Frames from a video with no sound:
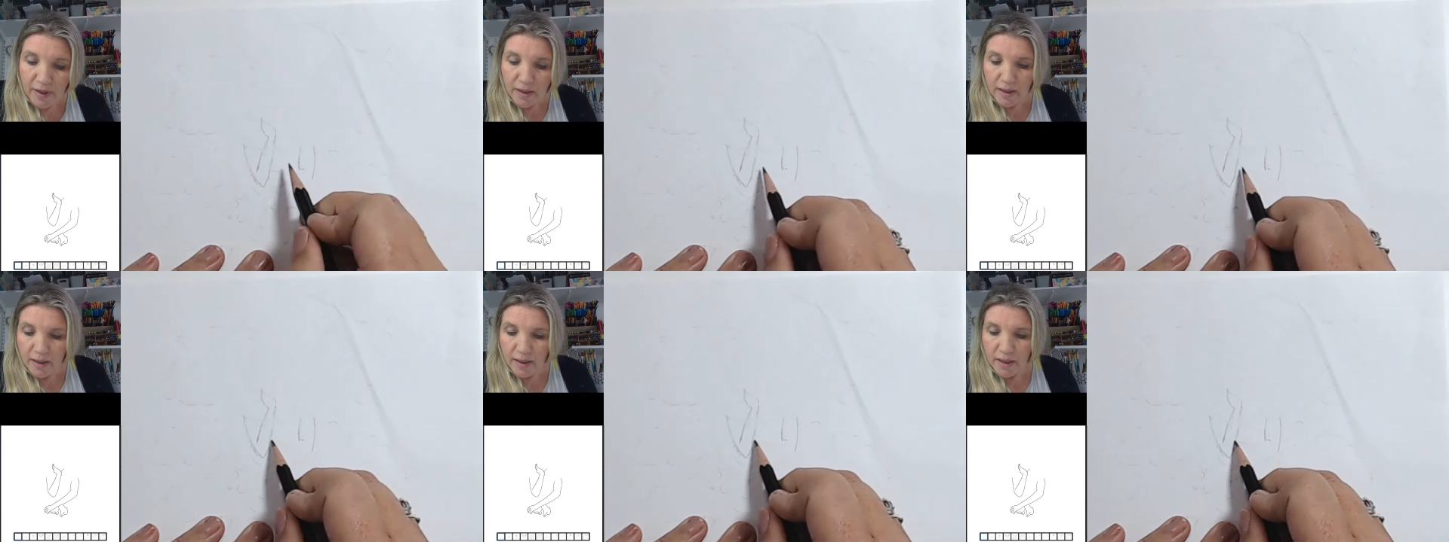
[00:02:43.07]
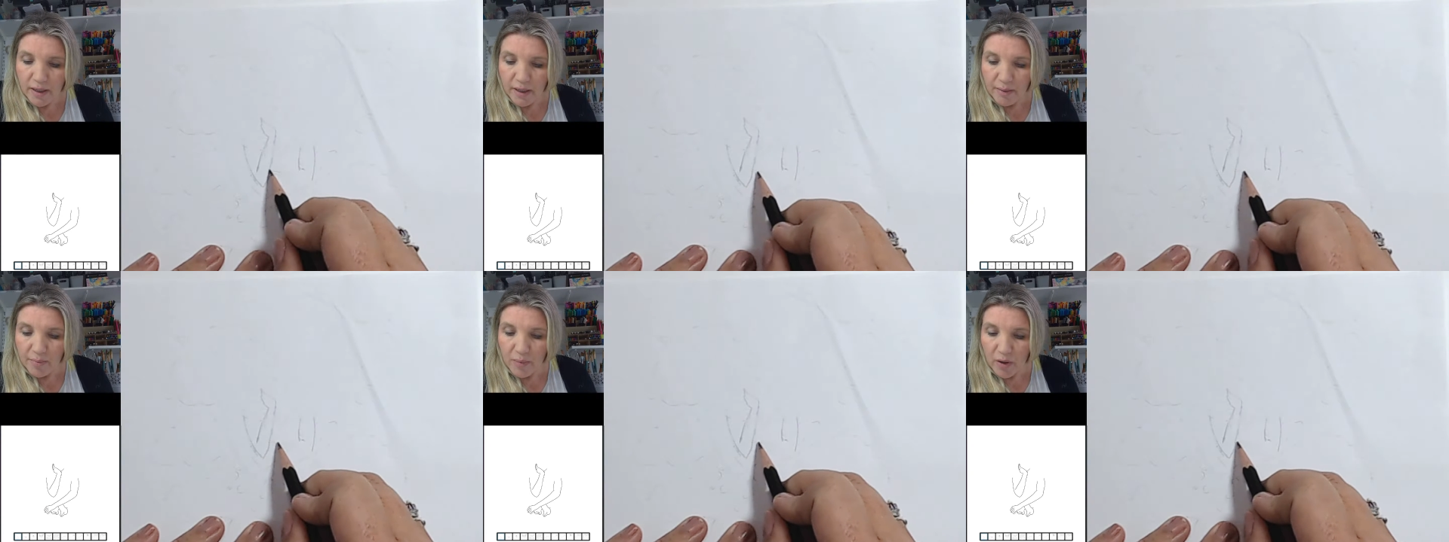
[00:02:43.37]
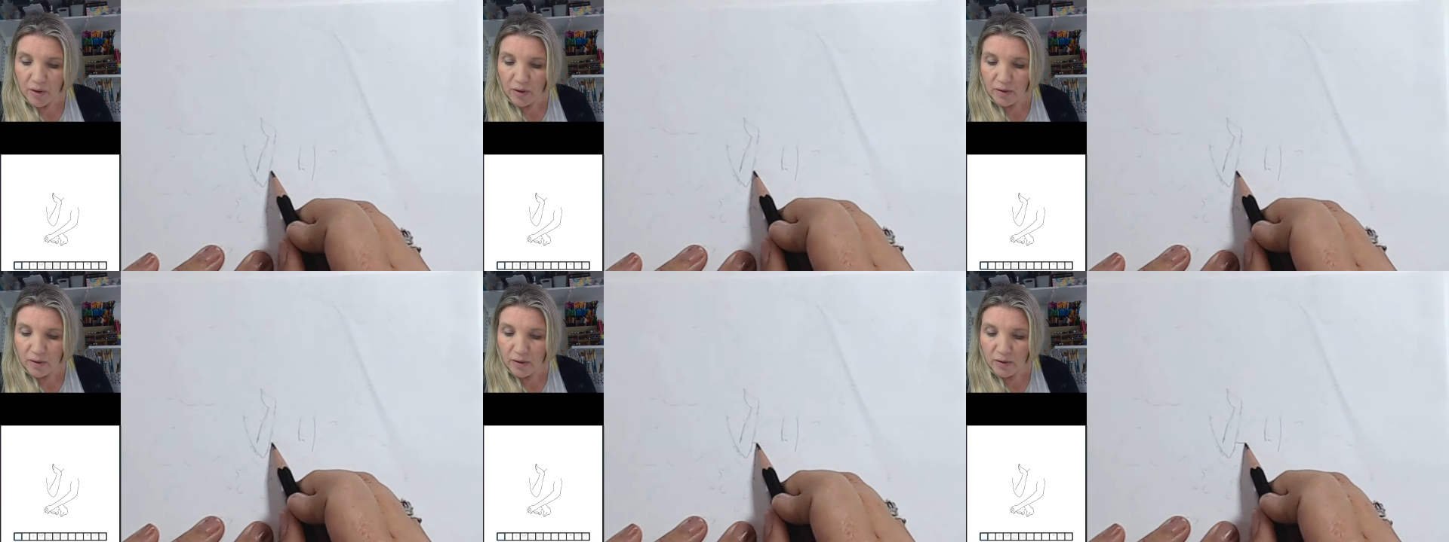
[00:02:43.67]

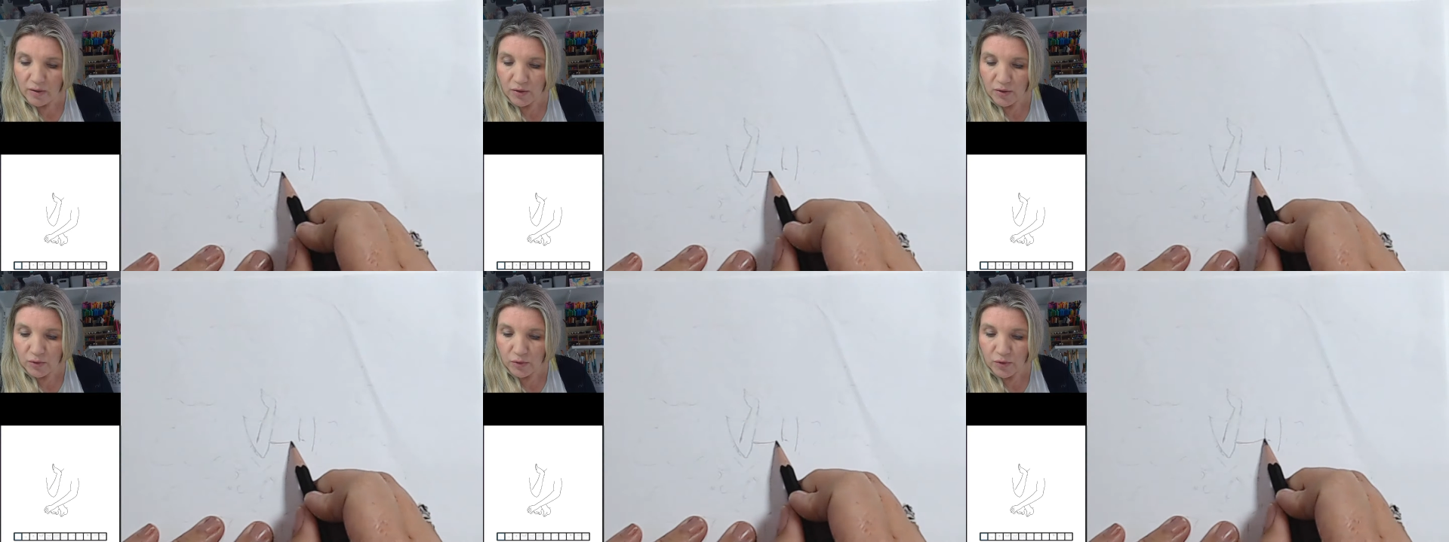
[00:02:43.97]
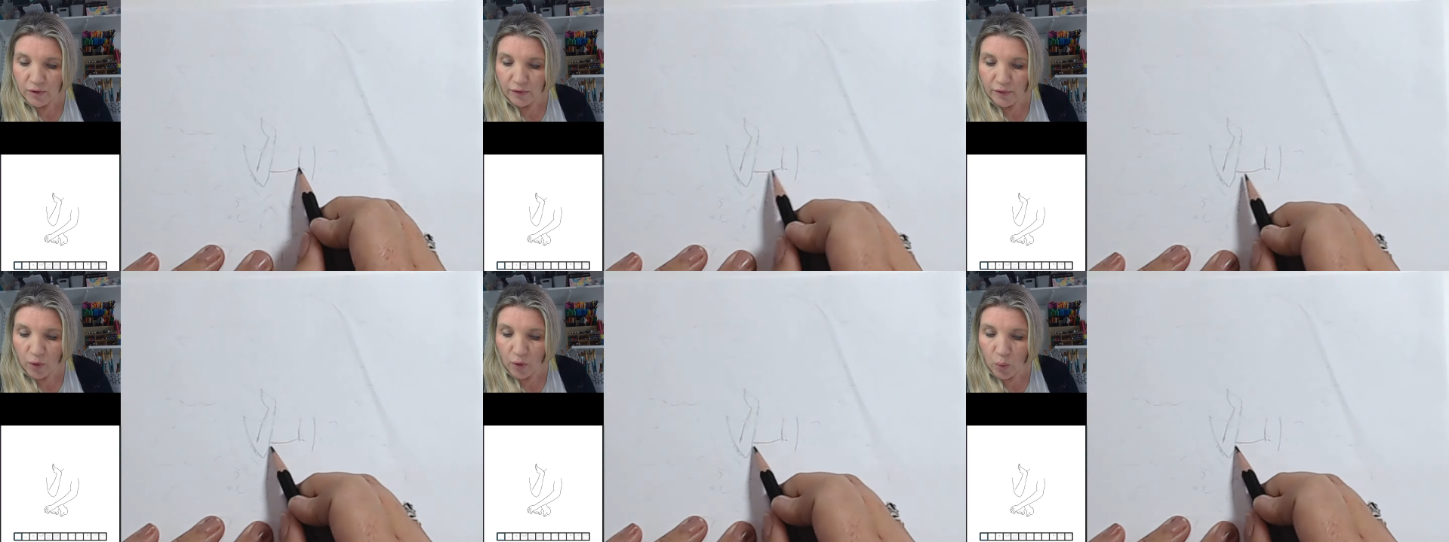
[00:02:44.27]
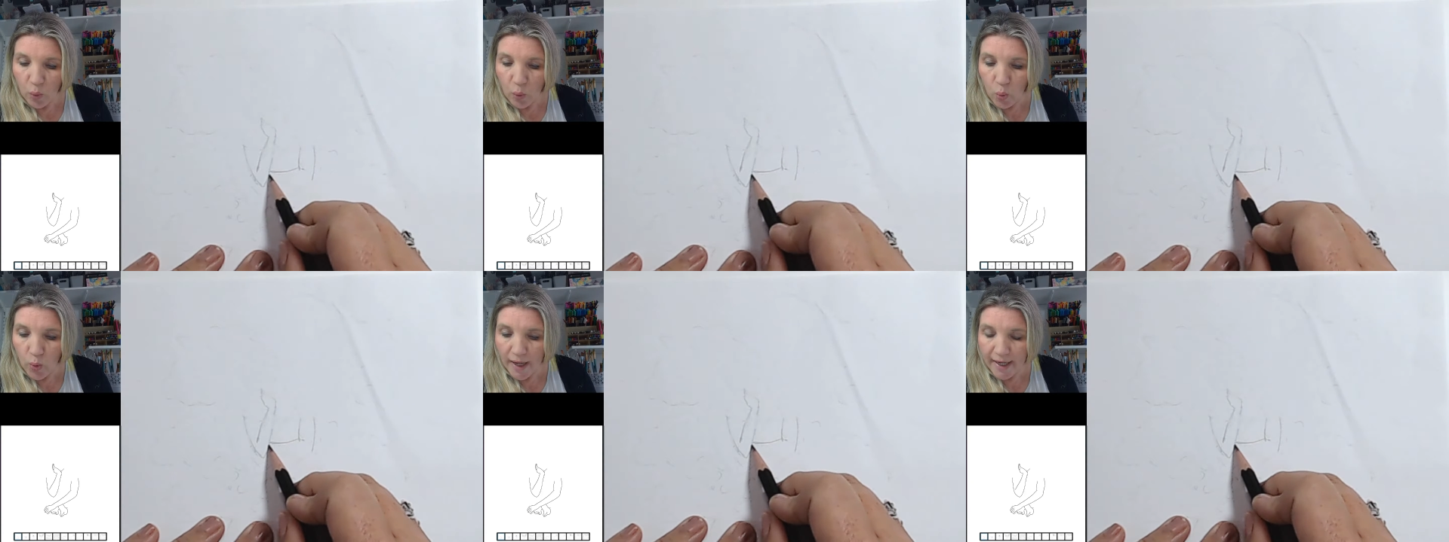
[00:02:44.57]
sort of a
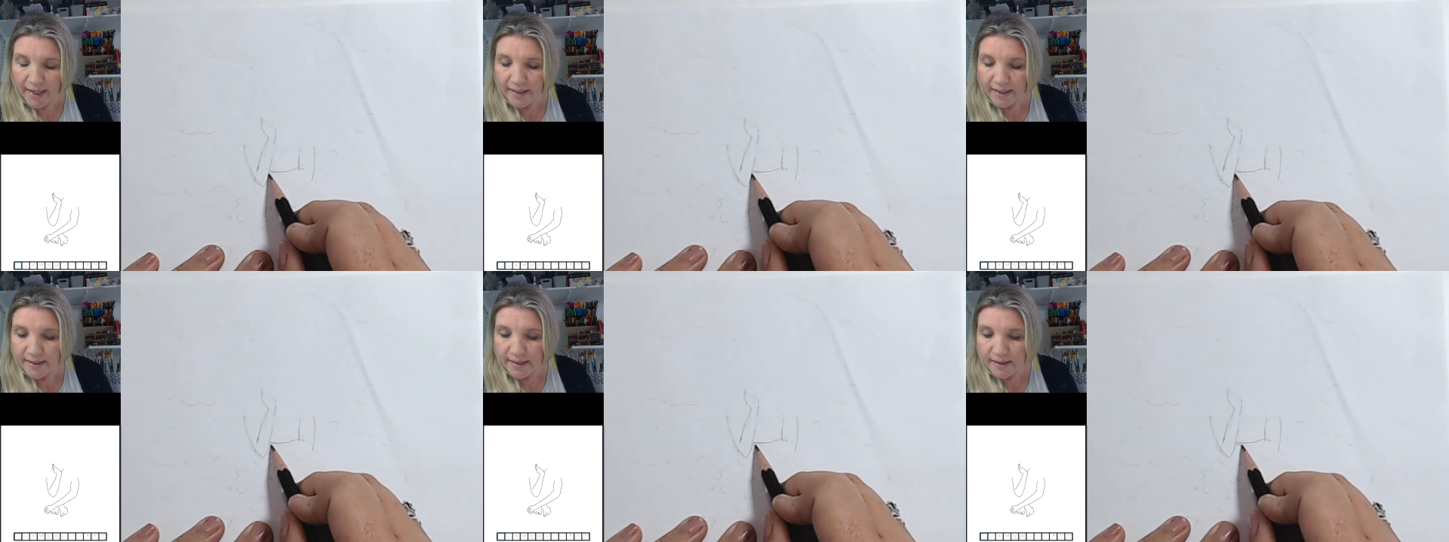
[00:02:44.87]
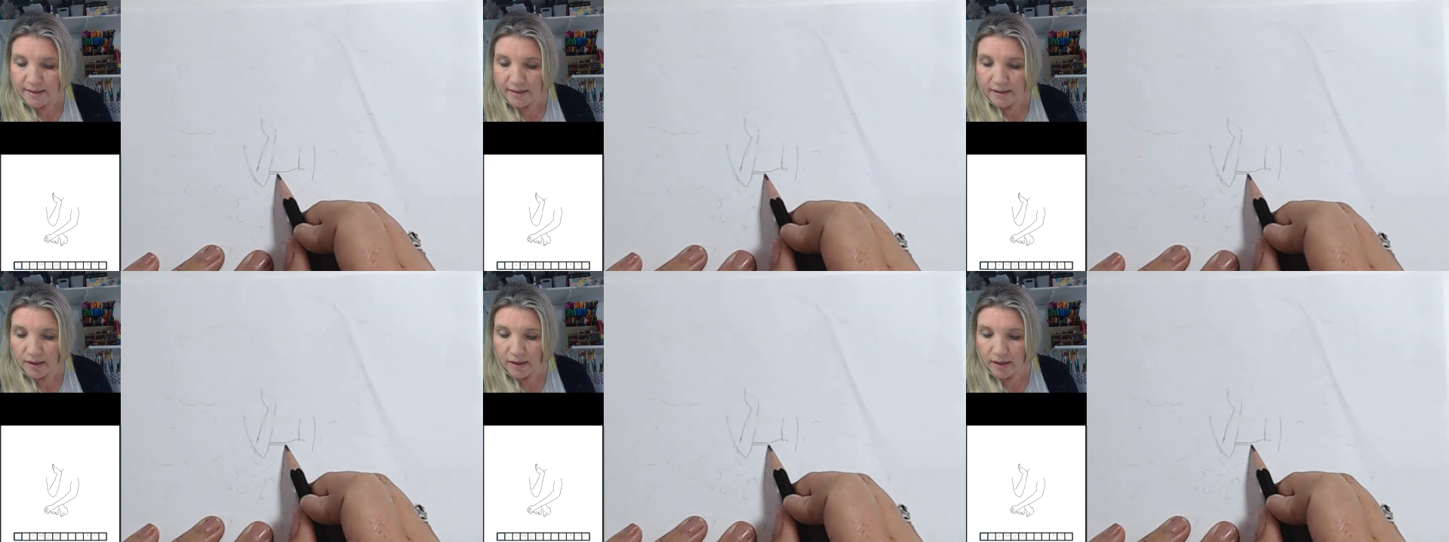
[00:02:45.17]
waist,